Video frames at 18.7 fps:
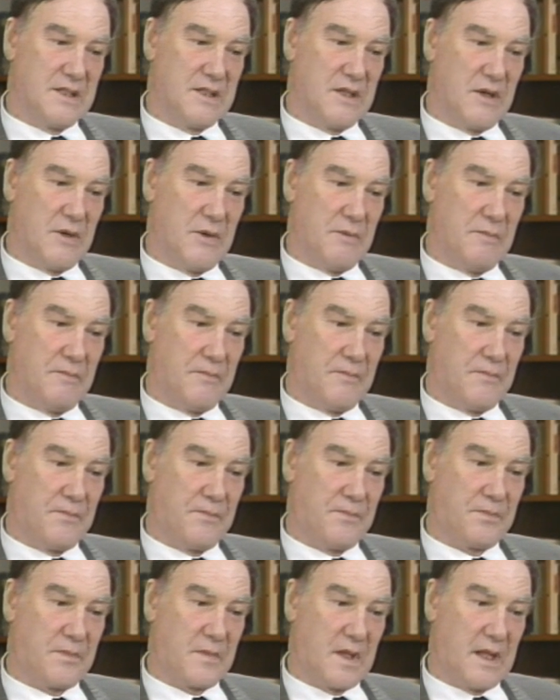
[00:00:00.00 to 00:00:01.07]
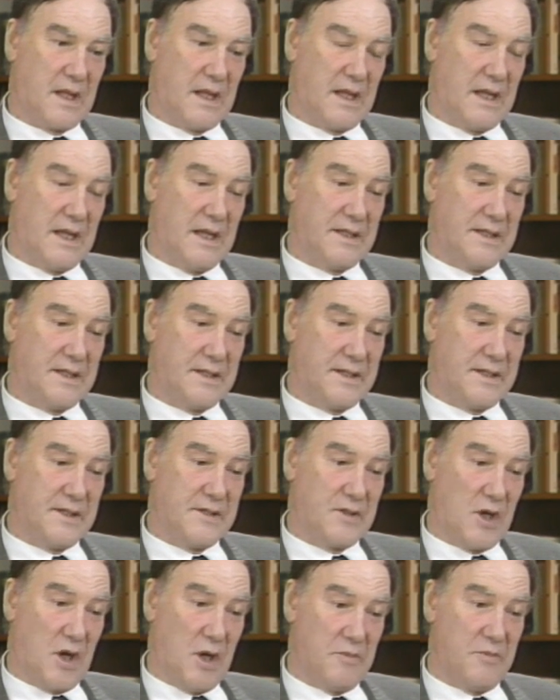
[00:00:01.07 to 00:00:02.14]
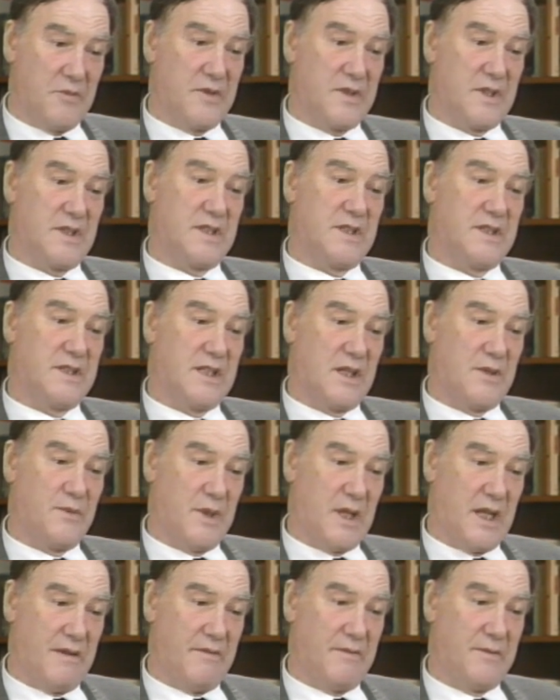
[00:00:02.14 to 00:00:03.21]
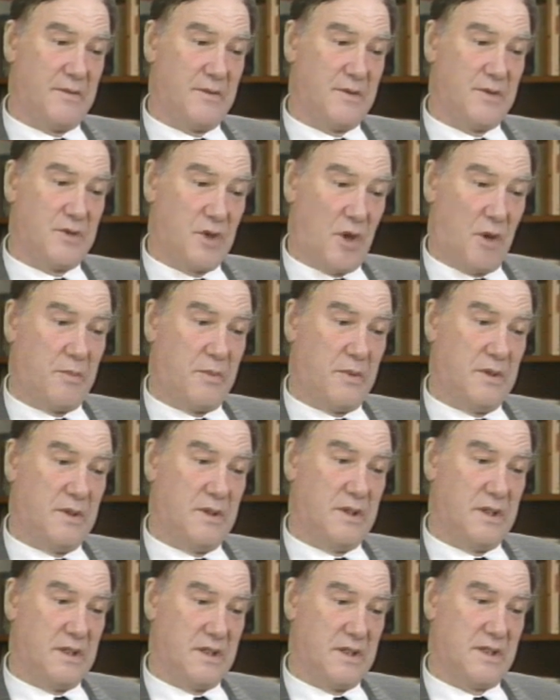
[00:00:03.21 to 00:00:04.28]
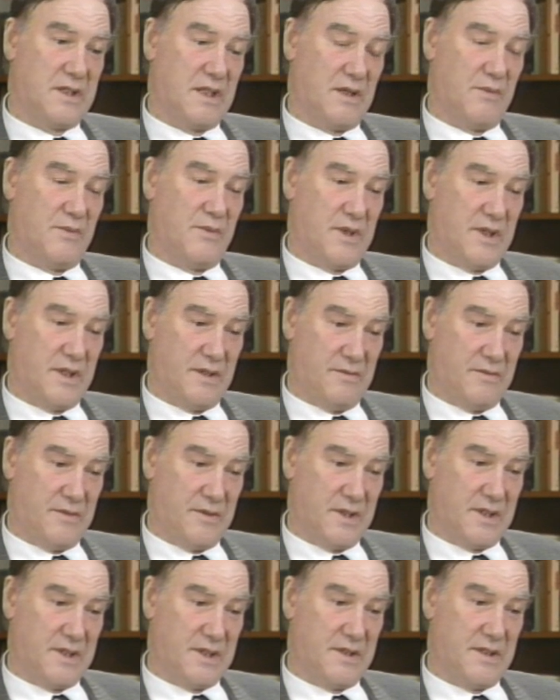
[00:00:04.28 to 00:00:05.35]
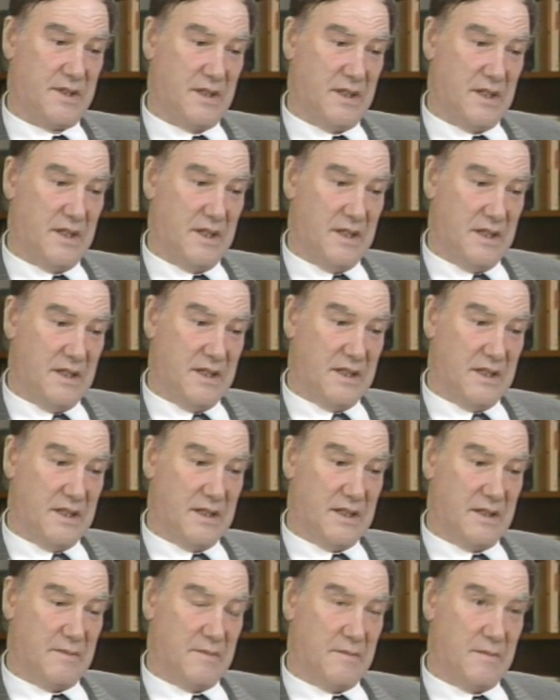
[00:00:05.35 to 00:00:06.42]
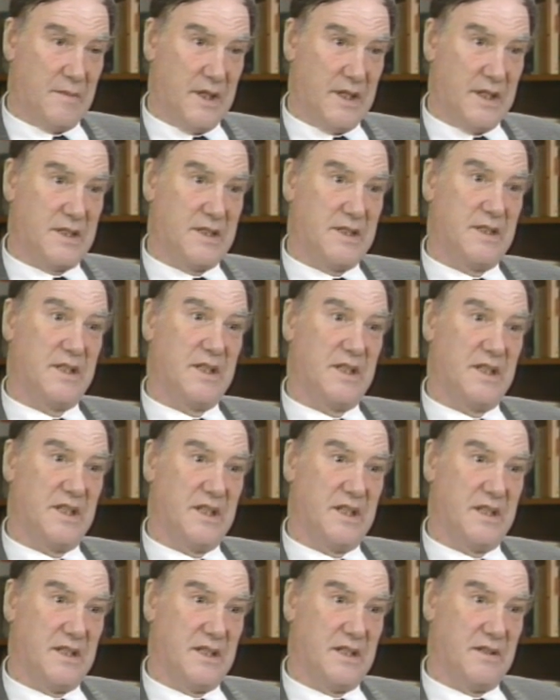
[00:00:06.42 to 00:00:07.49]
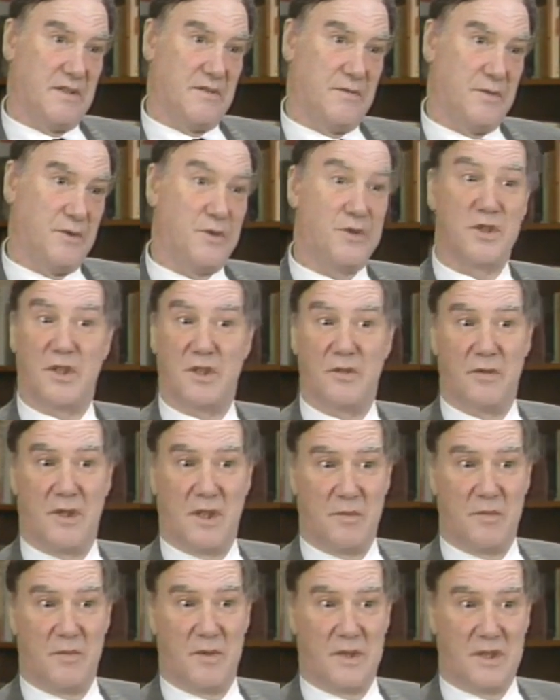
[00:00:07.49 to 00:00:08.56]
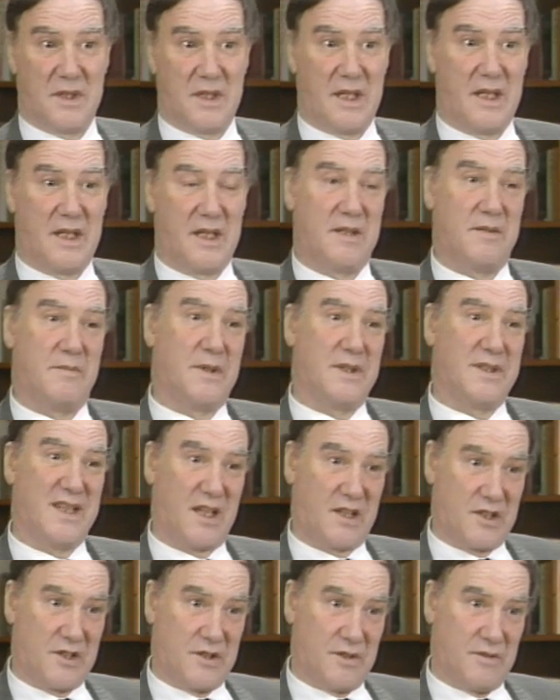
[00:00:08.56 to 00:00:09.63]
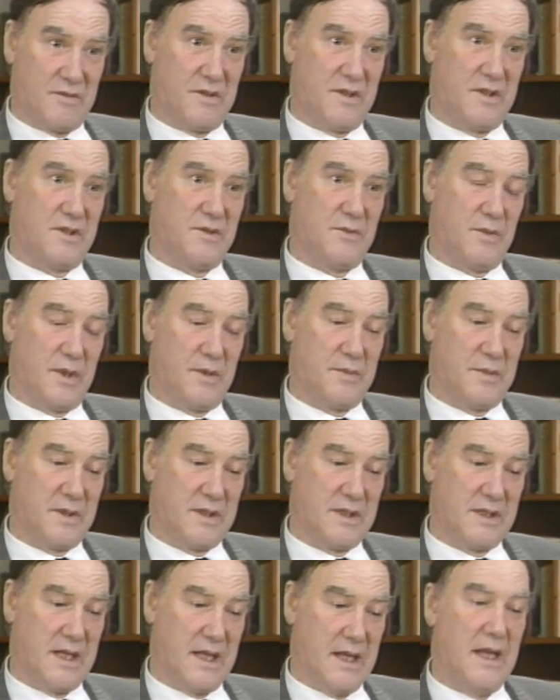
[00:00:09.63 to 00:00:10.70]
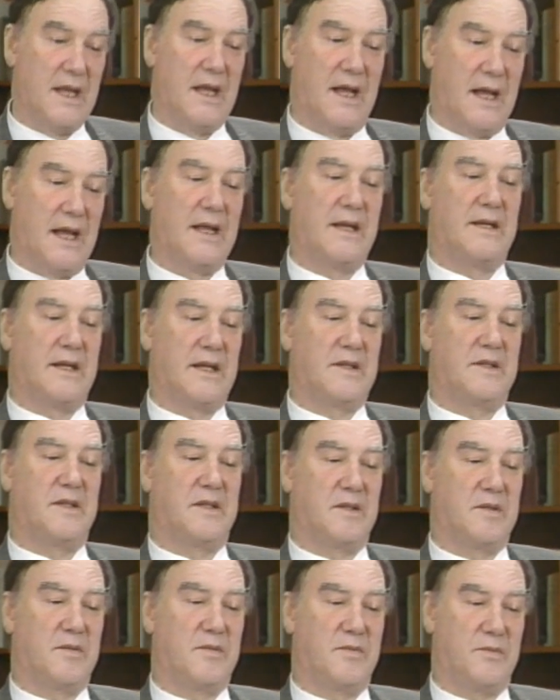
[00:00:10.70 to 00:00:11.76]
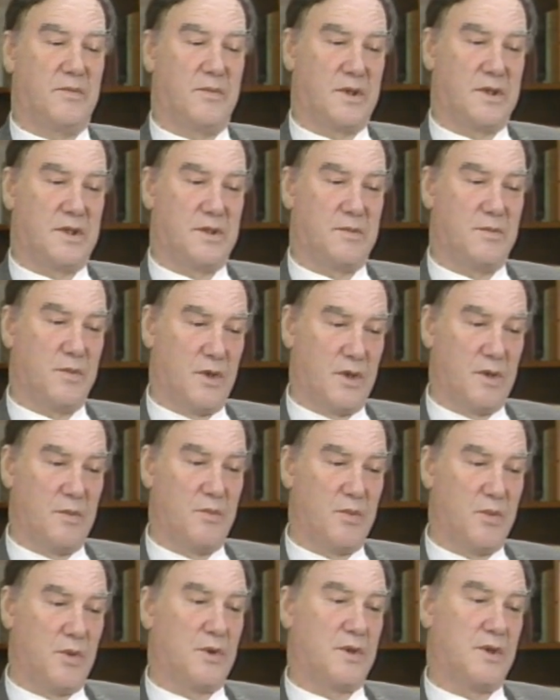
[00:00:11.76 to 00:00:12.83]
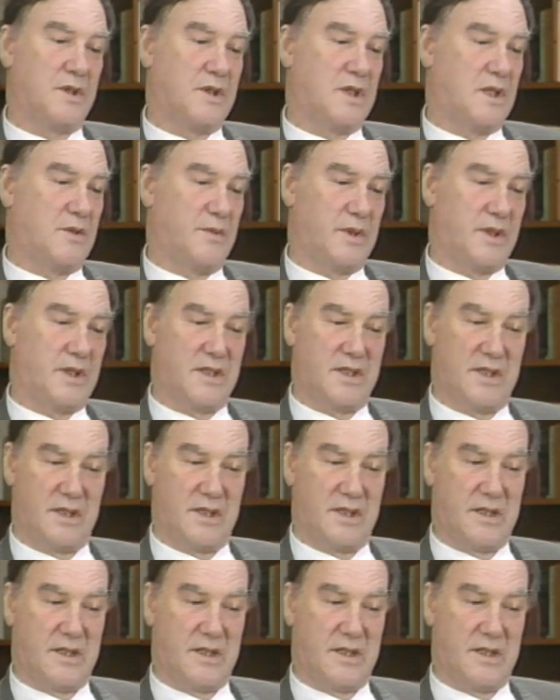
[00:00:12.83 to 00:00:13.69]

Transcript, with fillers: So mm, it it is obvious that we have to stop in some way the first place the future development and production of these weapons and I think what's more important that we can